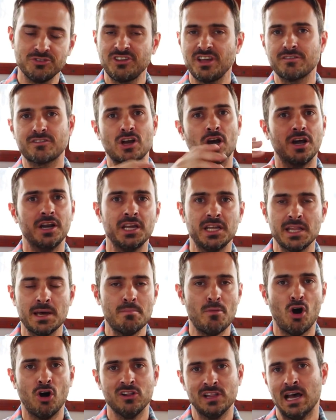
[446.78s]
instead of cutting
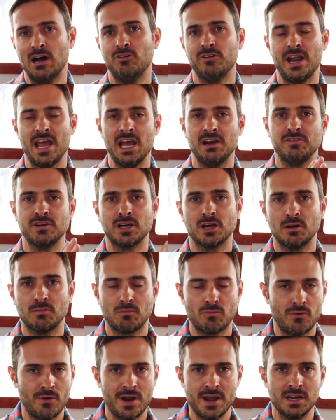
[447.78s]
them all out and having
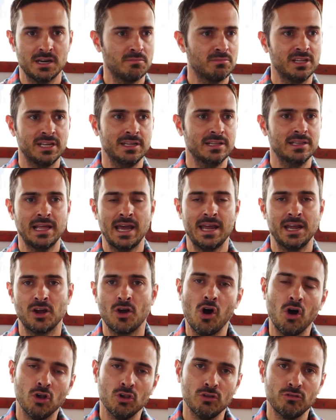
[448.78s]
them randomly laying
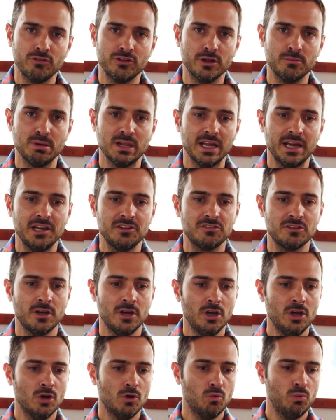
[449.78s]
all over the place,
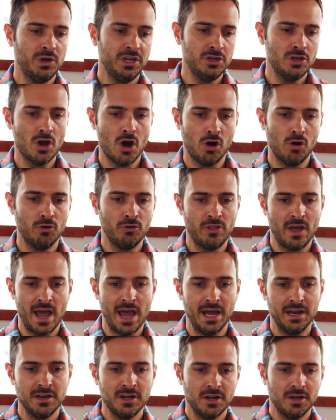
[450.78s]
we know
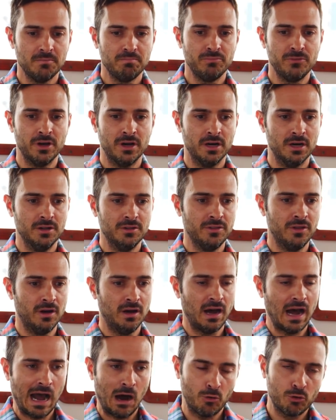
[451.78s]
that
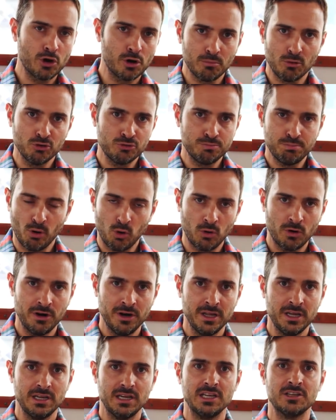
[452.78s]
the outermost
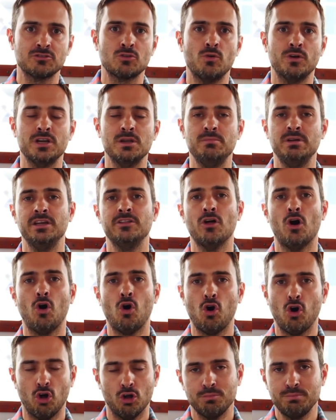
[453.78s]
board is going to be the
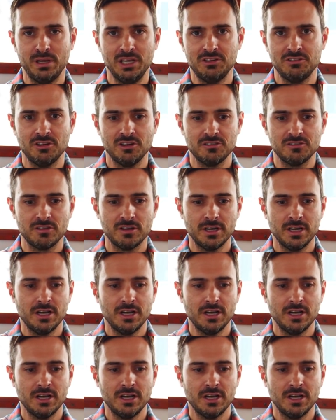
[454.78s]
hull pieces.